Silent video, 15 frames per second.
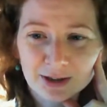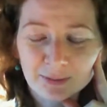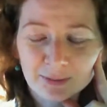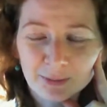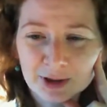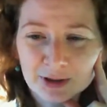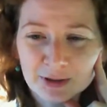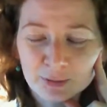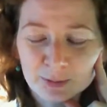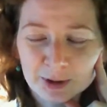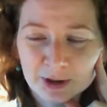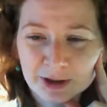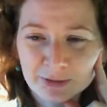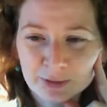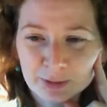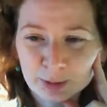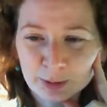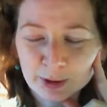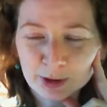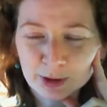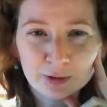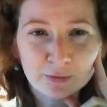I'm waiting for myself to put
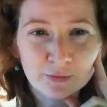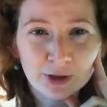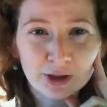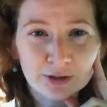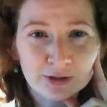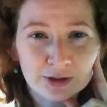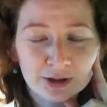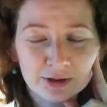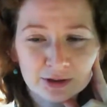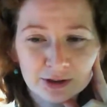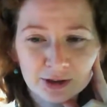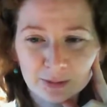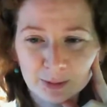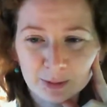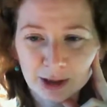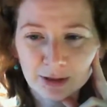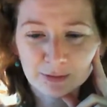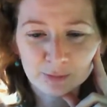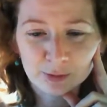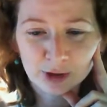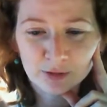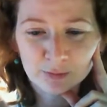my two fingers either side of my head
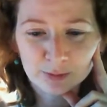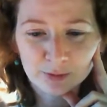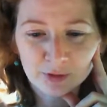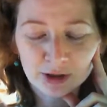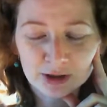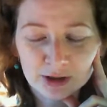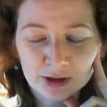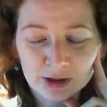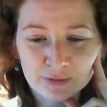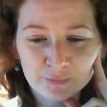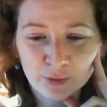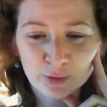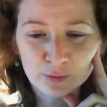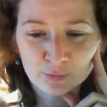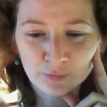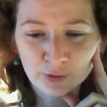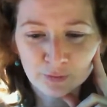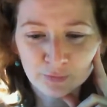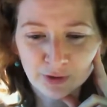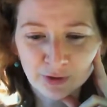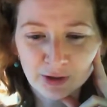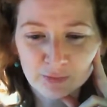and wave my fingers. It says vote for your
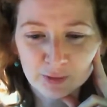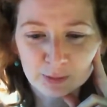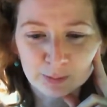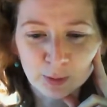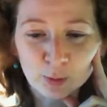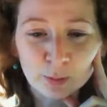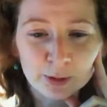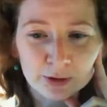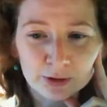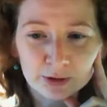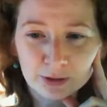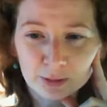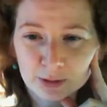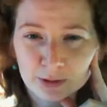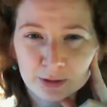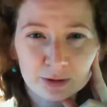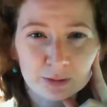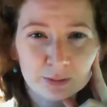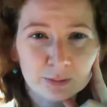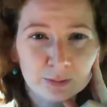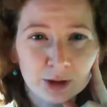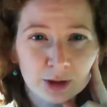favorite moment at the bottom,
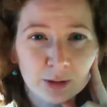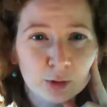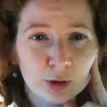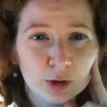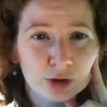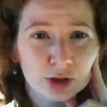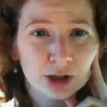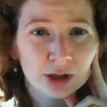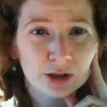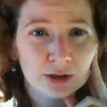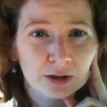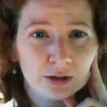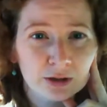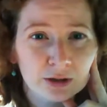but I'm watching a.